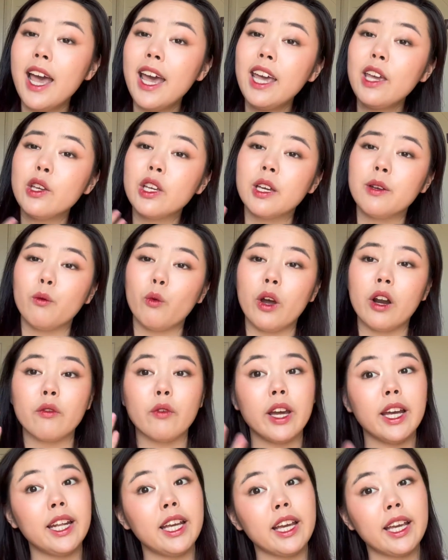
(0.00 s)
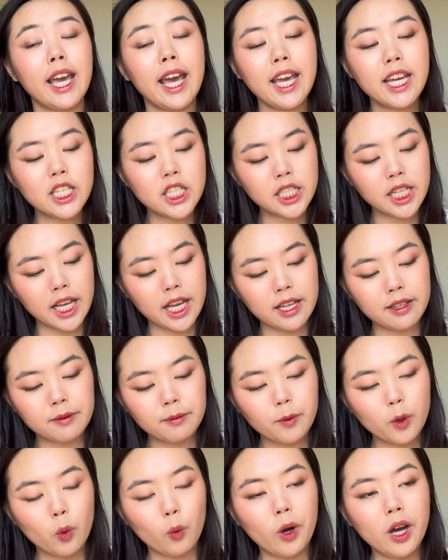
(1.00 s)
You can wear it for any occasion, and
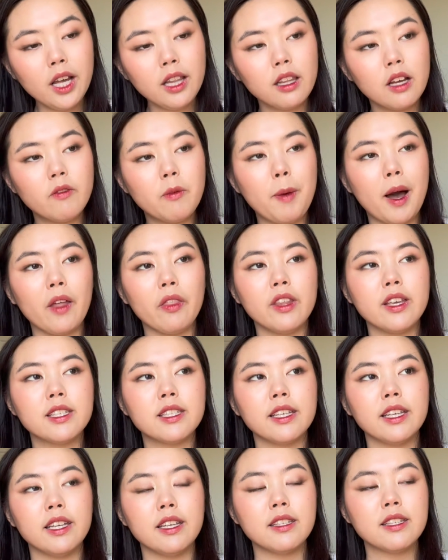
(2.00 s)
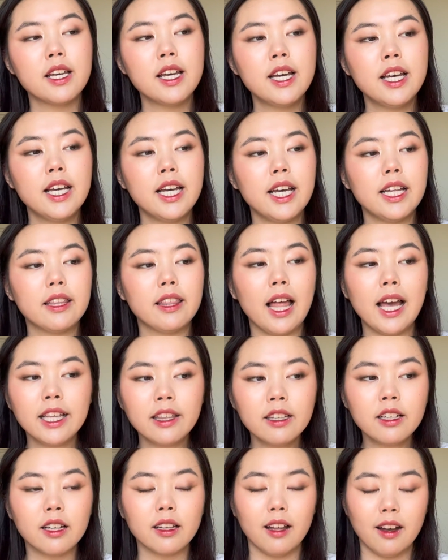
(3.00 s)
what I love about this is, like
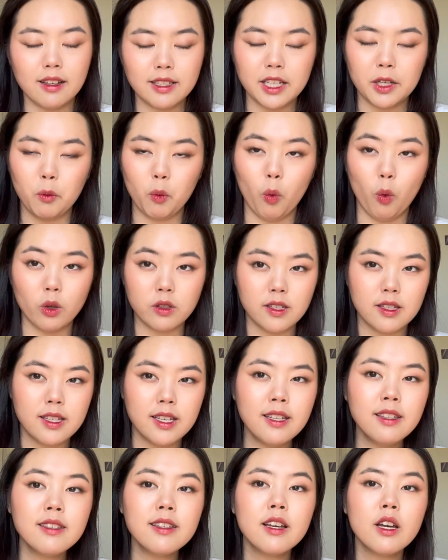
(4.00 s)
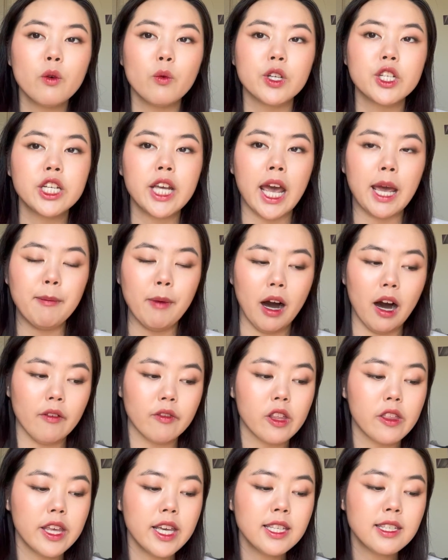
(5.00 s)
the Glasting Water Tint, which came after
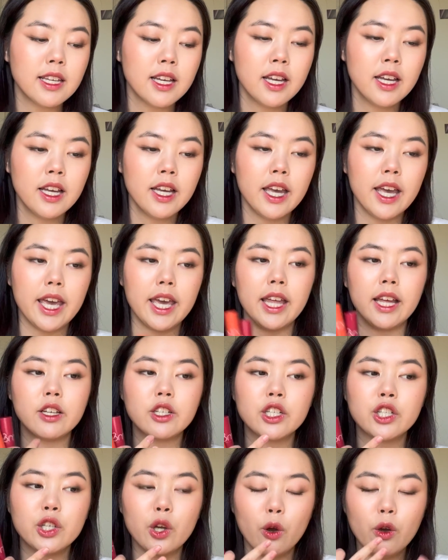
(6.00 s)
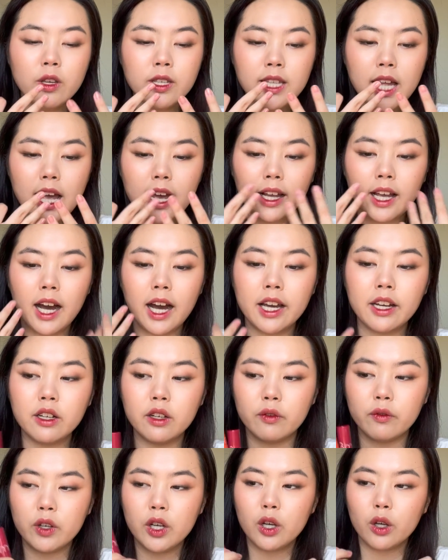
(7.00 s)
this, it shows that kind
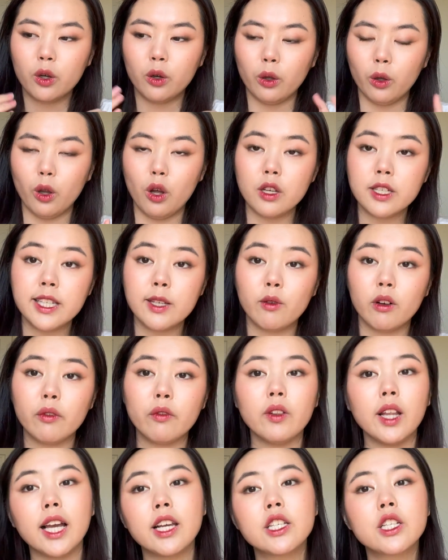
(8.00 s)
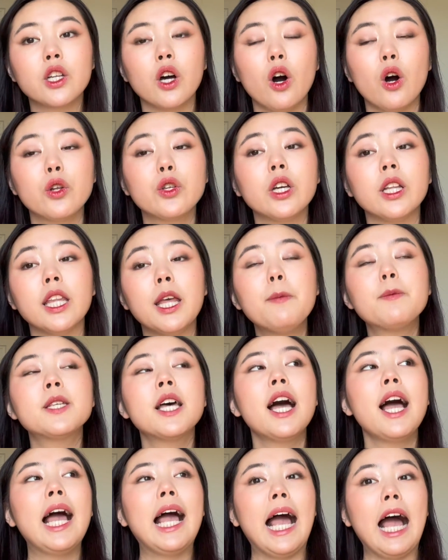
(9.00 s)
of glossy reflection on your lips.
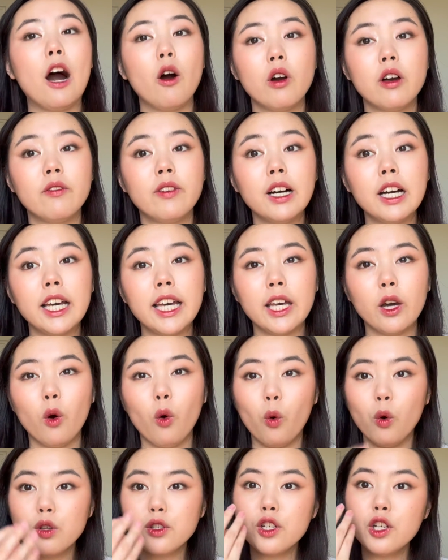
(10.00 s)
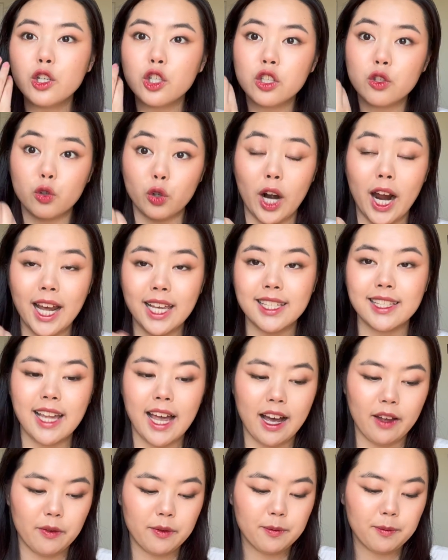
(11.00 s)
However, it also dries
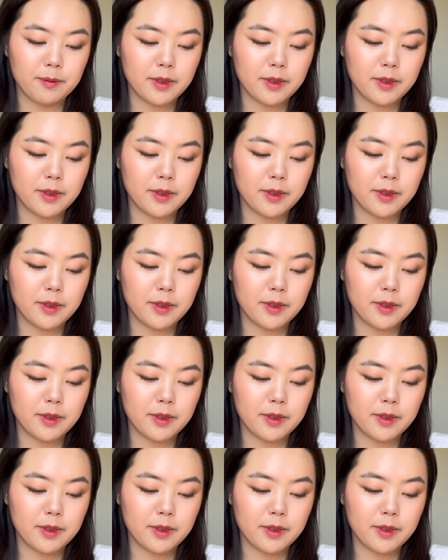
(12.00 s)
down.